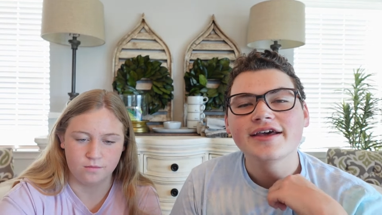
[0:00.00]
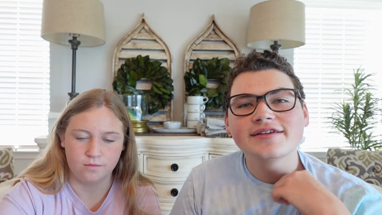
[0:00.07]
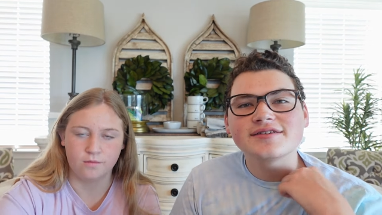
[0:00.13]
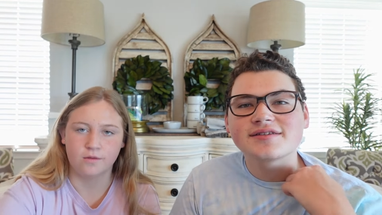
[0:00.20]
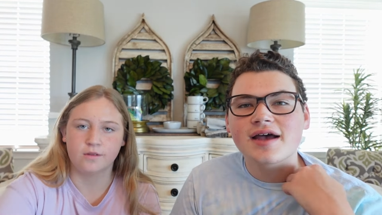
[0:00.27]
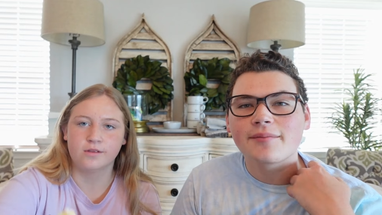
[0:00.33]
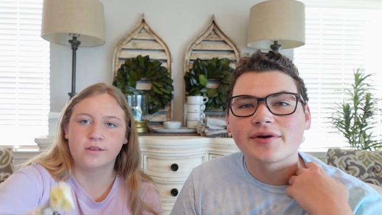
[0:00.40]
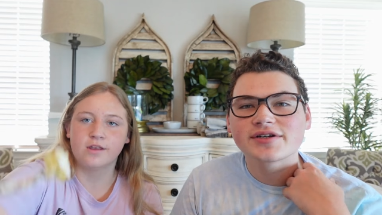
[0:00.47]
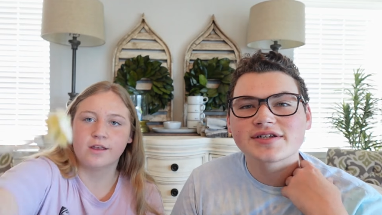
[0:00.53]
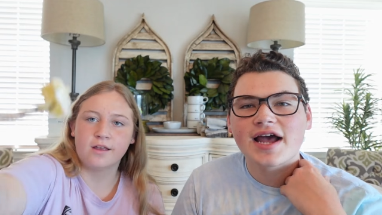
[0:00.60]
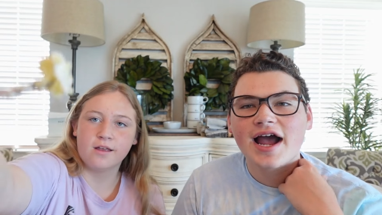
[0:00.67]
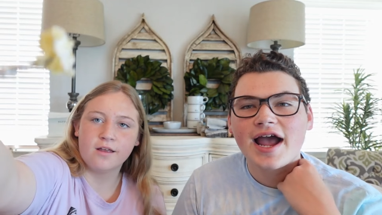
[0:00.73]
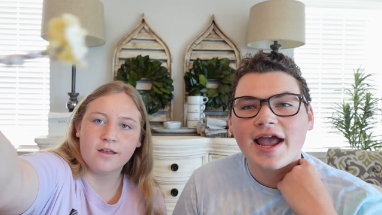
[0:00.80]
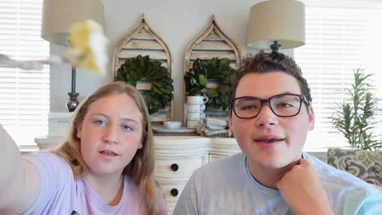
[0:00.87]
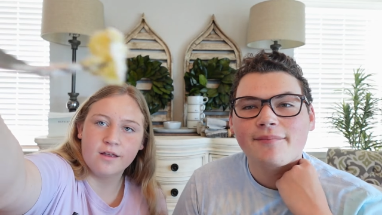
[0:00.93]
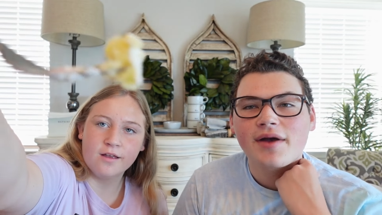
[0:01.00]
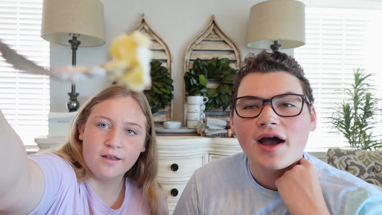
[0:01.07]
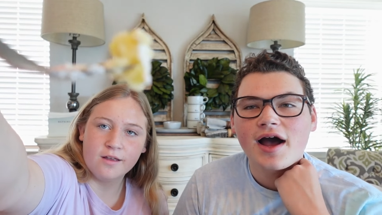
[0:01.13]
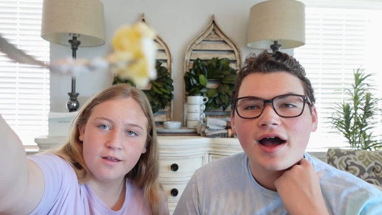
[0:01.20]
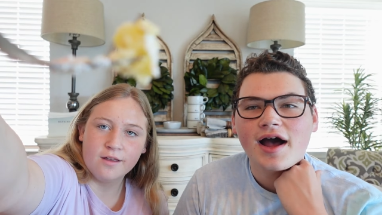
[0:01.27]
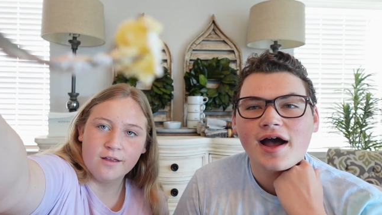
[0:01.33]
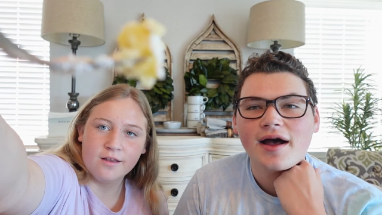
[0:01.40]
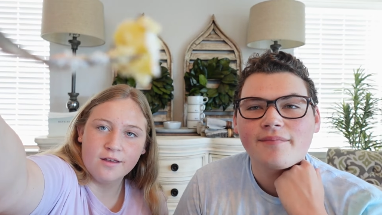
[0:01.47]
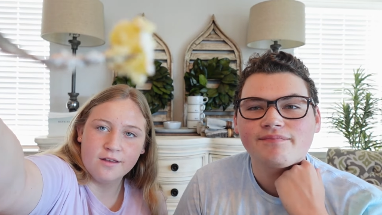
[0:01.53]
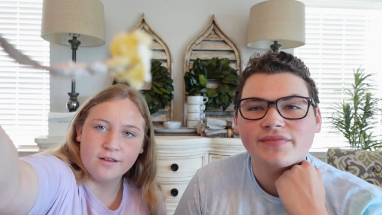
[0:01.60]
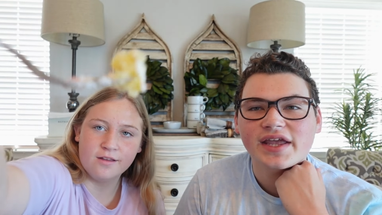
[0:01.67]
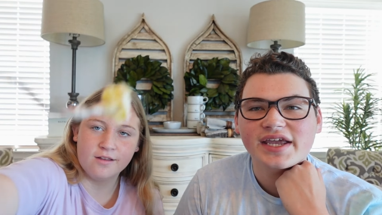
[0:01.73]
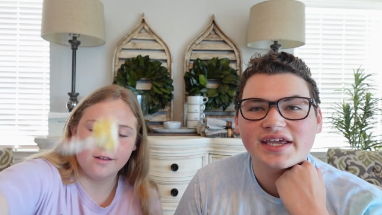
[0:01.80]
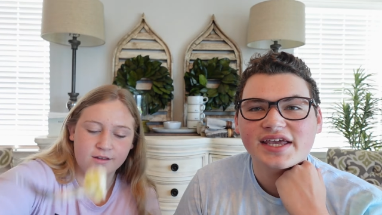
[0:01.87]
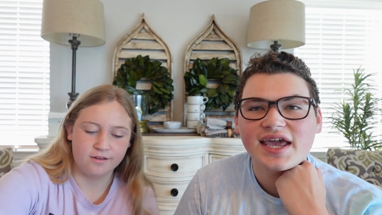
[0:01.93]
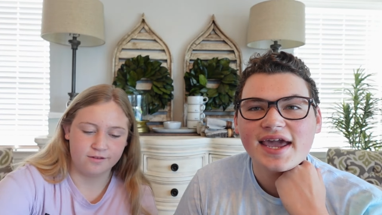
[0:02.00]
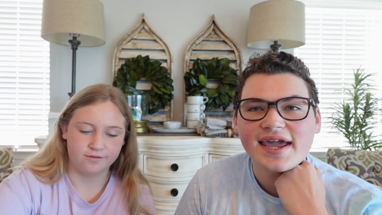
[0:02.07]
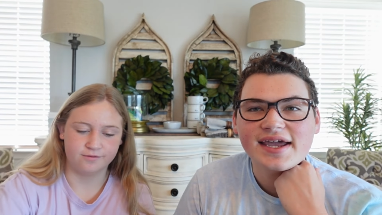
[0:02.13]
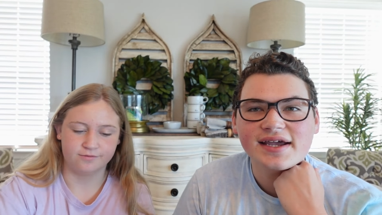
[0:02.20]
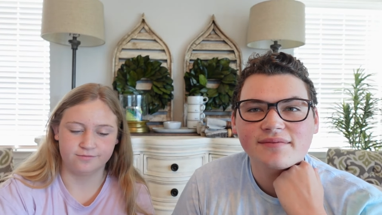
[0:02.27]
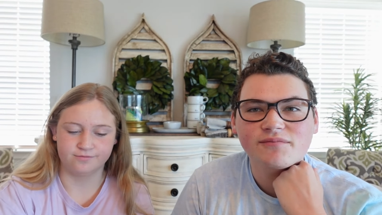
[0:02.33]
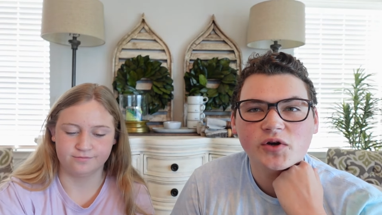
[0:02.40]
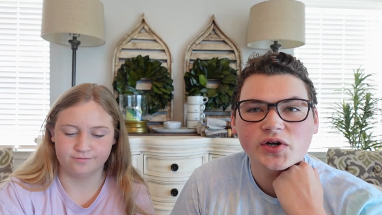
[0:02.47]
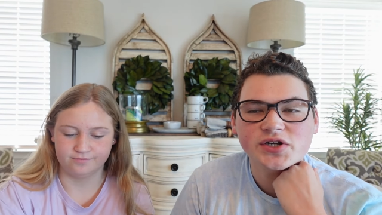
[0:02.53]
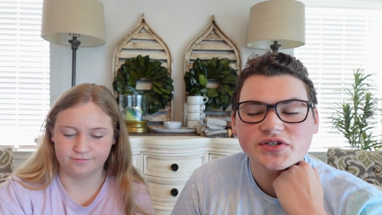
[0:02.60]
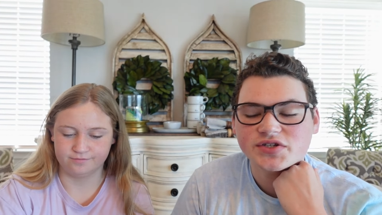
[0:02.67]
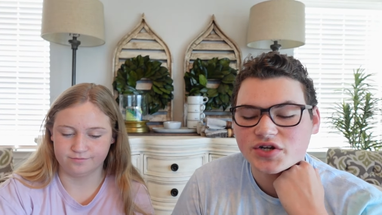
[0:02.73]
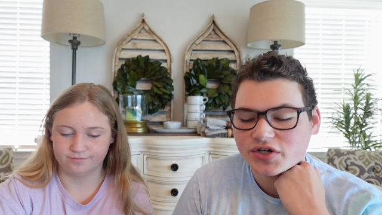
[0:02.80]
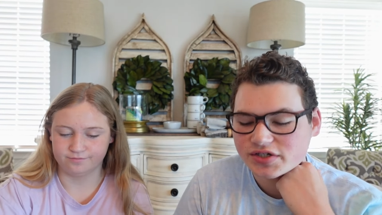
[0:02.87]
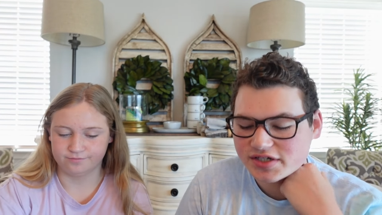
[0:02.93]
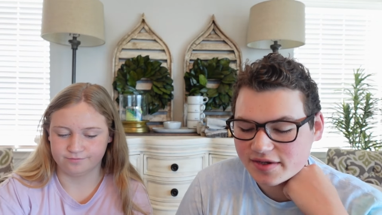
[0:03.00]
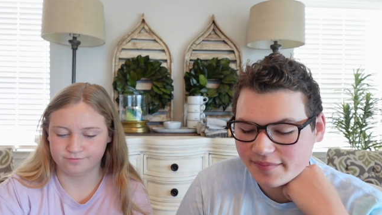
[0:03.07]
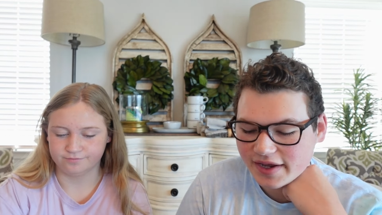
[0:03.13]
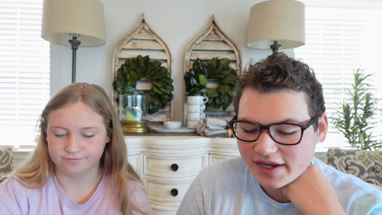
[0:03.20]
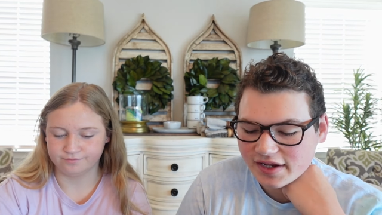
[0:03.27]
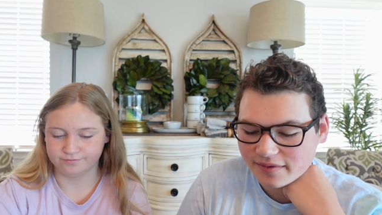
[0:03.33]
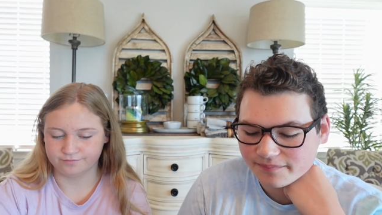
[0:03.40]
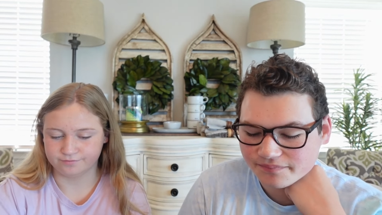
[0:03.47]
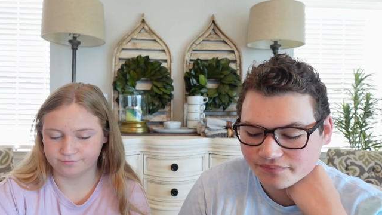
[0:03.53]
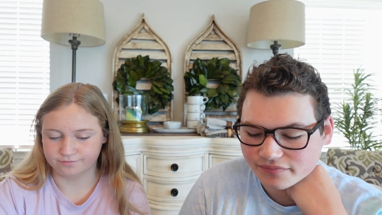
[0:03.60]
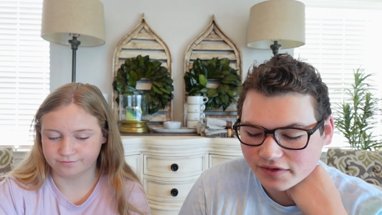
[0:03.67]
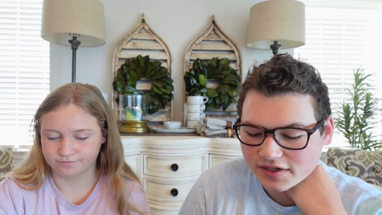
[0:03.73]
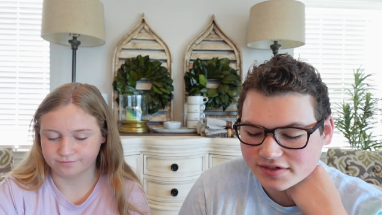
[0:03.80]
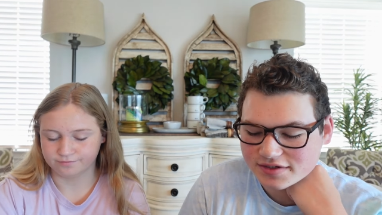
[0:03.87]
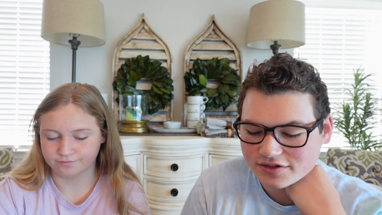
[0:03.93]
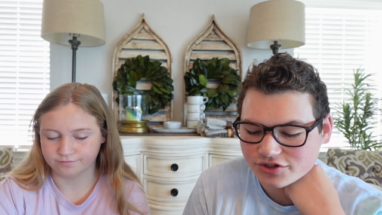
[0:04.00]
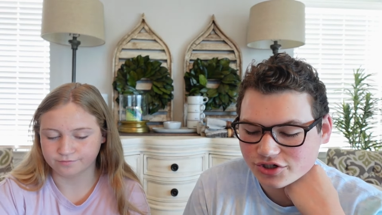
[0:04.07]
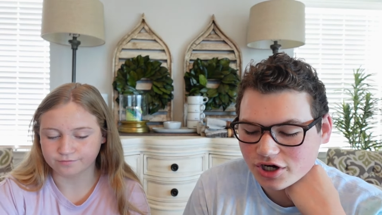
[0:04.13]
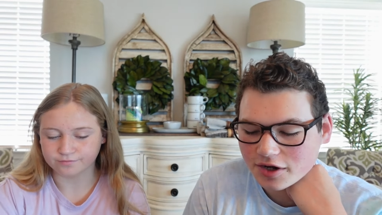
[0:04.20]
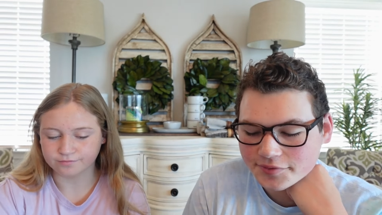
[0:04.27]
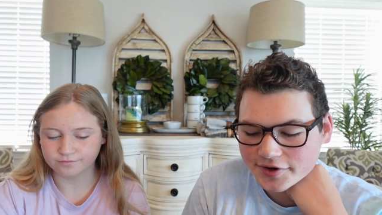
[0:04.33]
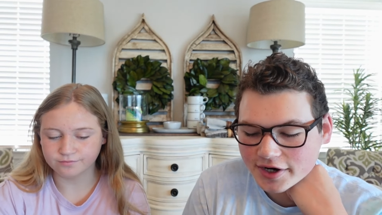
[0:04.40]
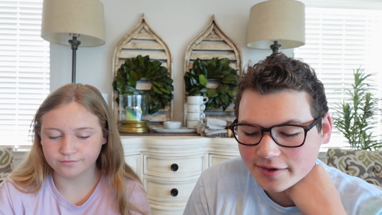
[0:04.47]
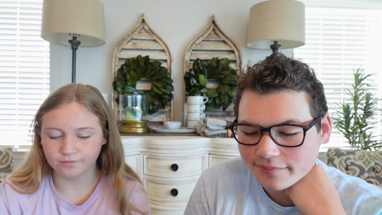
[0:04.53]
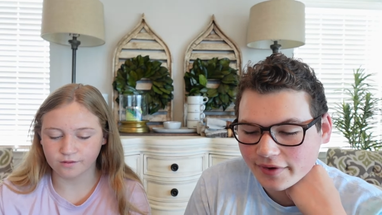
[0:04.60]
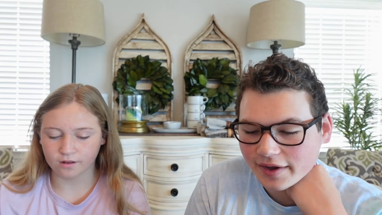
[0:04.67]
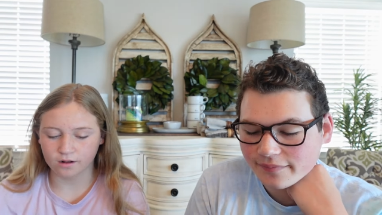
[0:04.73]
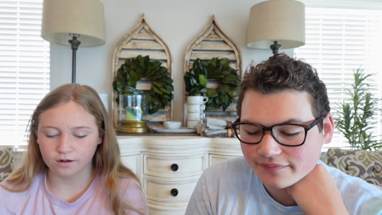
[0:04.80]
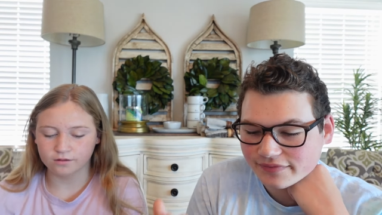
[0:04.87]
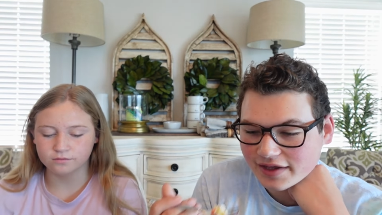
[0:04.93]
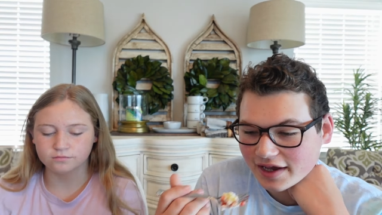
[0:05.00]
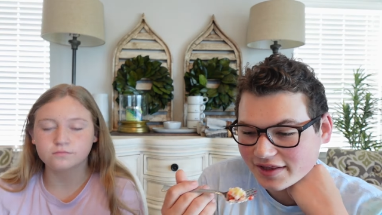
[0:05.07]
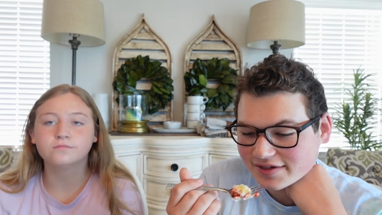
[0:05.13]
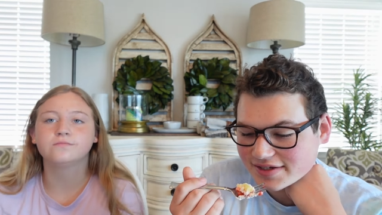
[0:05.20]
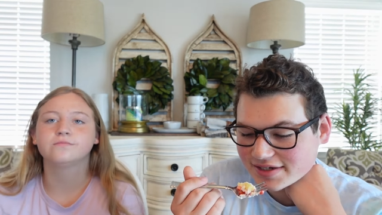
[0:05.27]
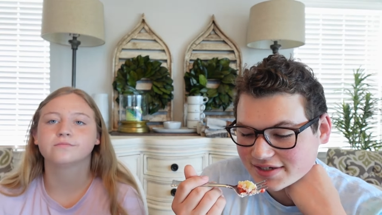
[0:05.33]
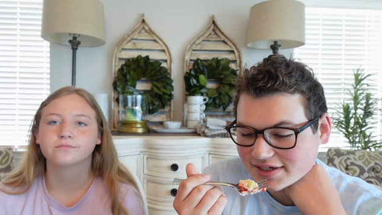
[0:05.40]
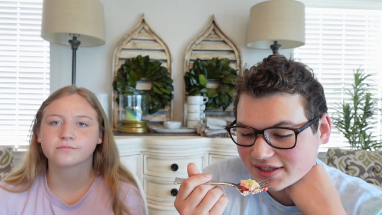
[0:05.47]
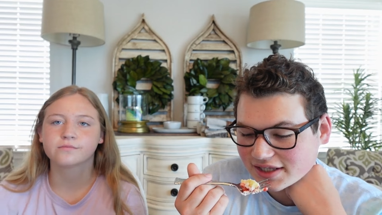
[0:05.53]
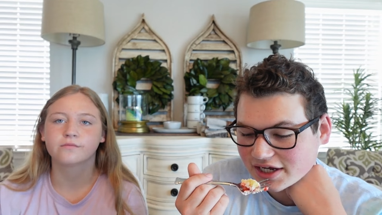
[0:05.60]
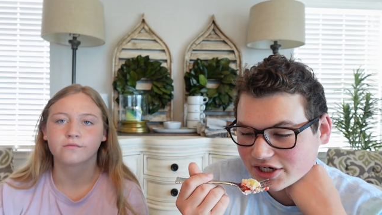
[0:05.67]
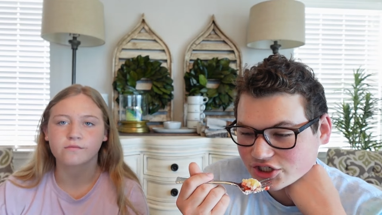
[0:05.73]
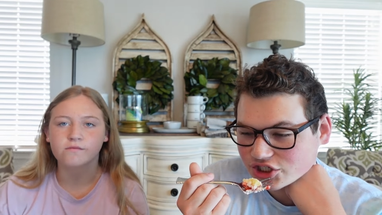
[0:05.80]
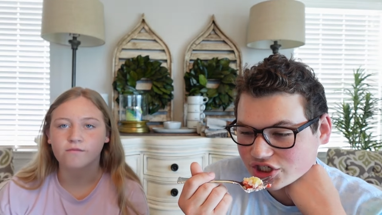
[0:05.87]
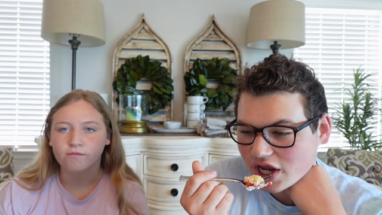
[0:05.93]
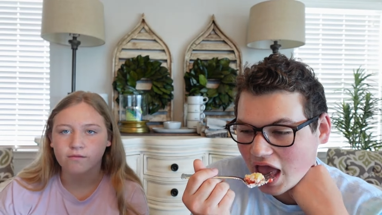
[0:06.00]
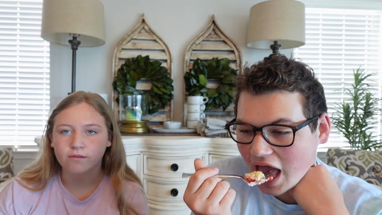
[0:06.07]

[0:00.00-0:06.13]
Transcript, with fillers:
Speaker 1: summertime uh, like cake or dessert to make because of the strawberry, but yeah, this is delish.